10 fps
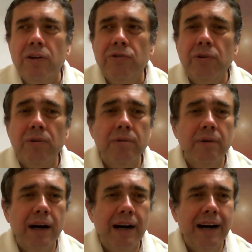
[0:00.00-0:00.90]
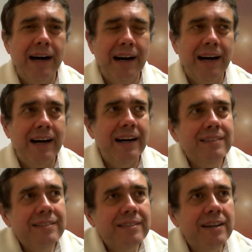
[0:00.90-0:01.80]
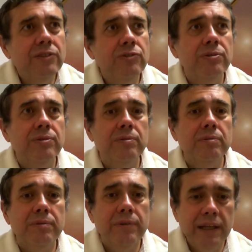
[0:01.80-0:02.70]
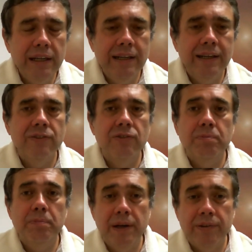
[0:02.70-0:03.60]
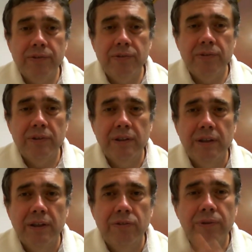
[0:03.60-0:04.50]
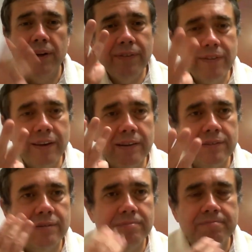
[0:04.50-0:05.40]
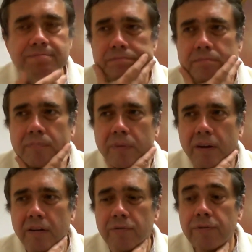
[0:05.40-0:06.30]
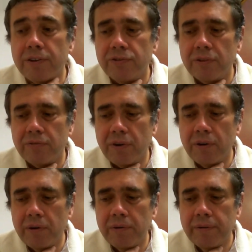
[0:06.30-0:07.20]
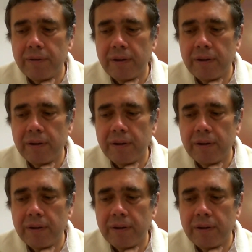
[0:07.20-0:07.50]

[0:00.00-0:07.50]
So I start to really experience three things. First of all,